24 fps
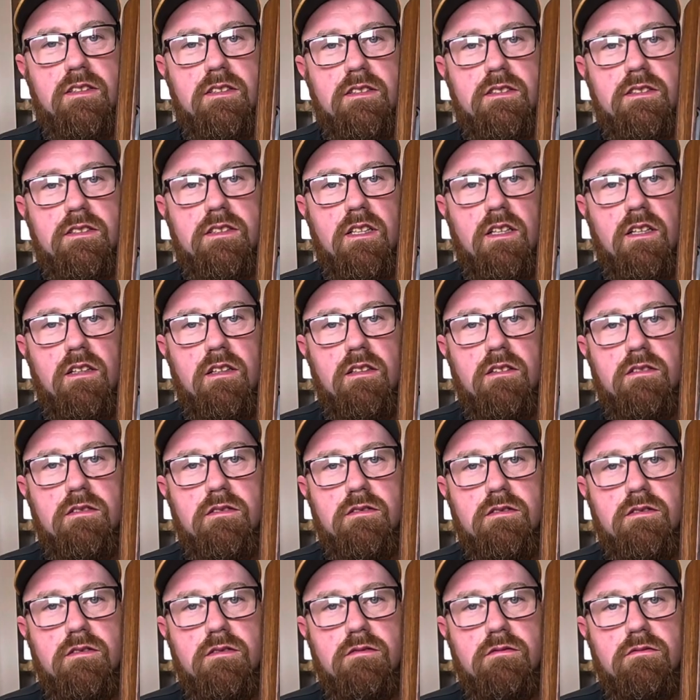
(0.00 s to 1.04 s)

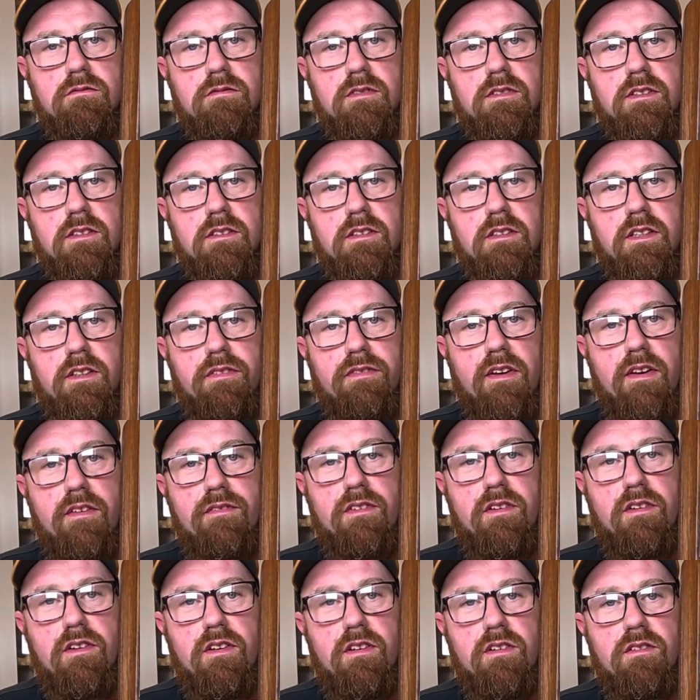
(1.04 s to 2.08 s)
so if
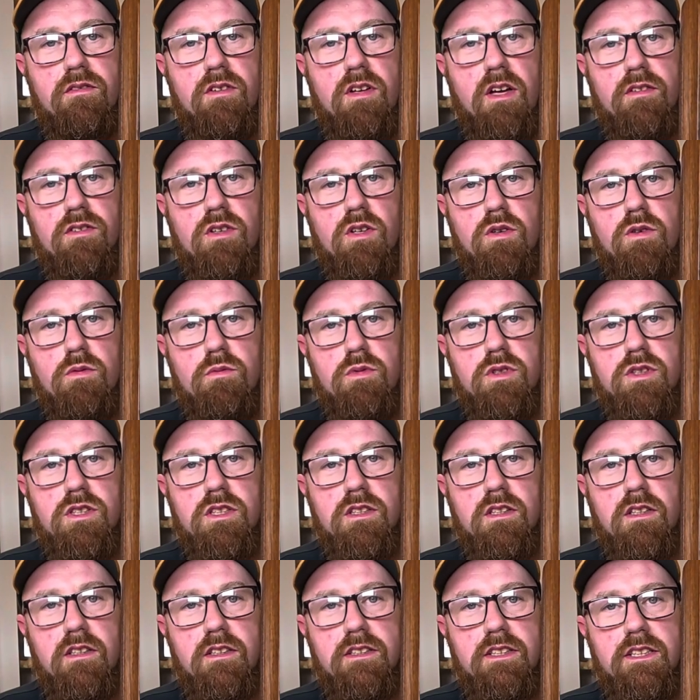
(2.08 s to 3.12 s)
ever our gun was
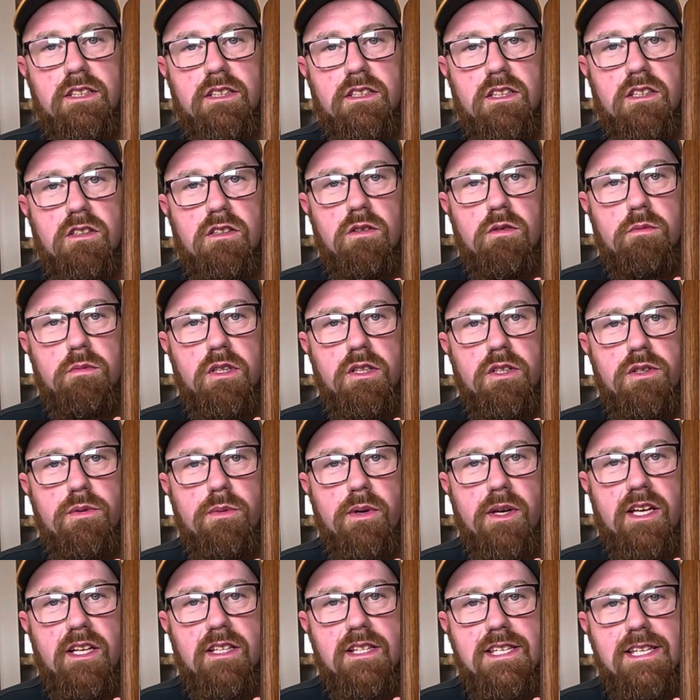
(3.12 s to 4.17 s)
starting to come loose, we
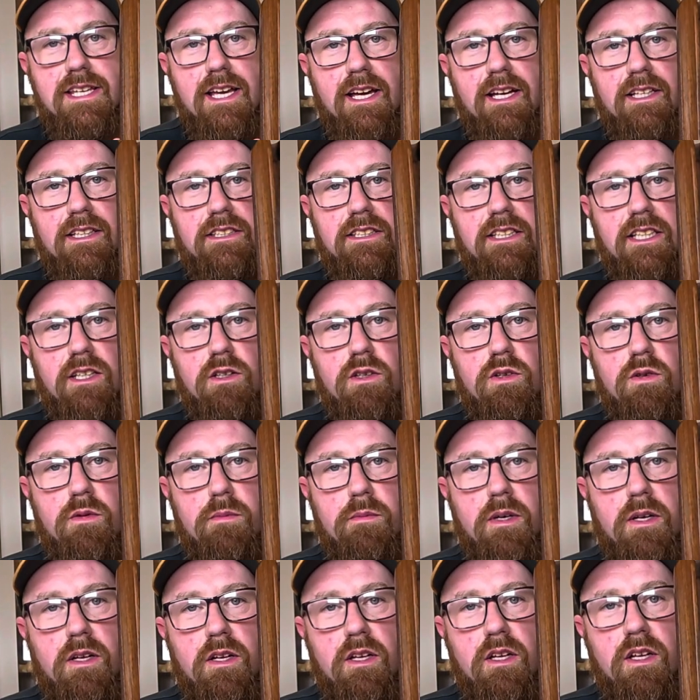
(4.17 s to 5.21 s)
can tighten it
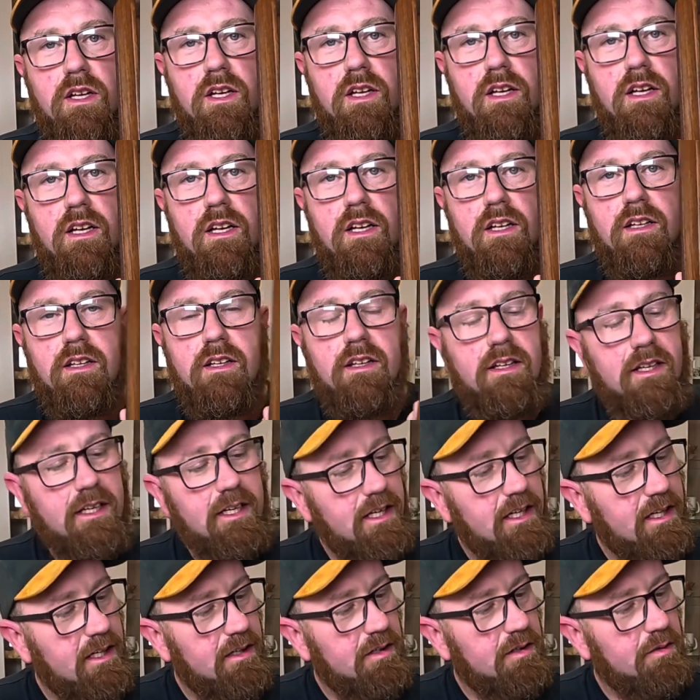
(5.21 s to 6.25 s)
up
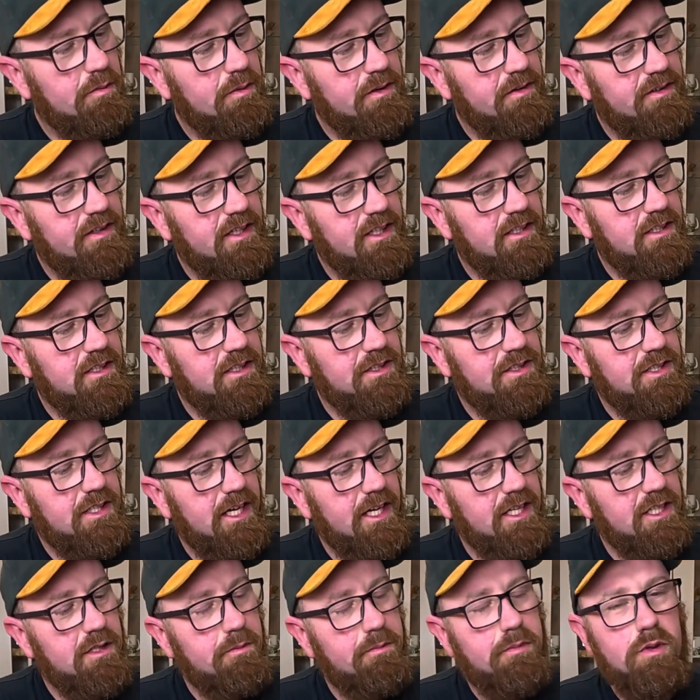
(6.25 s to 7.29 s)
there with an
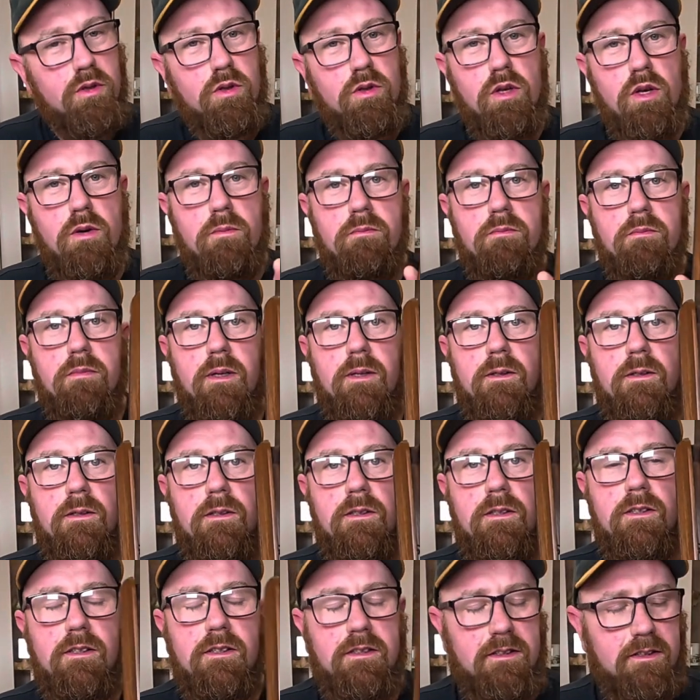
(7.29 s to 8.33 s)
interchangeable lump
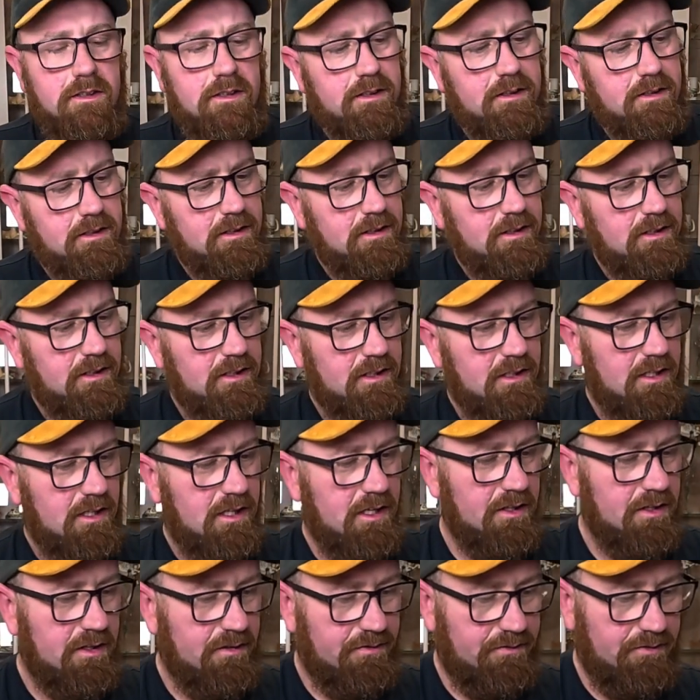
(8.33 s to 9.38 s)

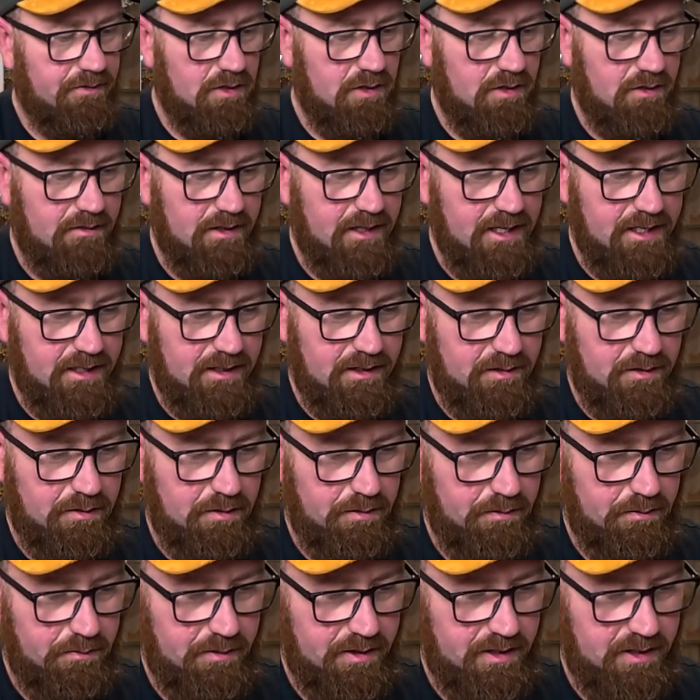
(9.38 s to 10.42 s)
on the fore end,
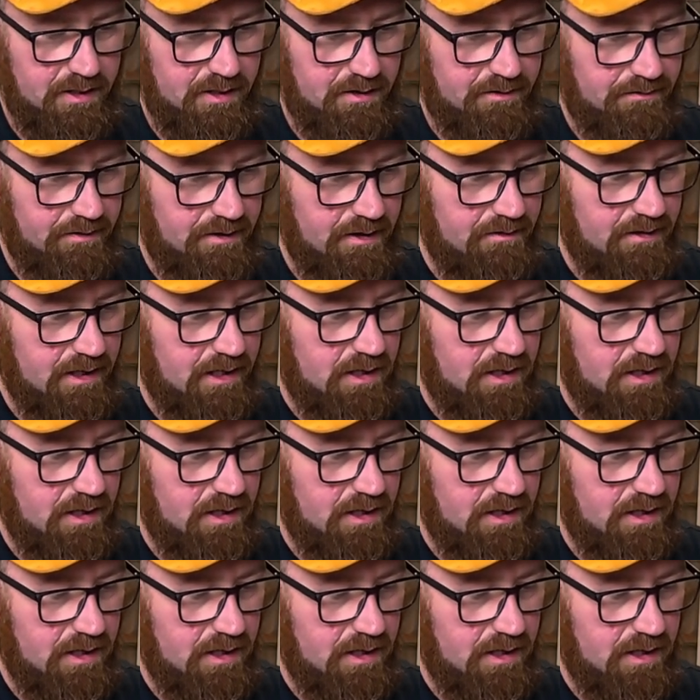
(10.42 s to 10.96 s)
which is very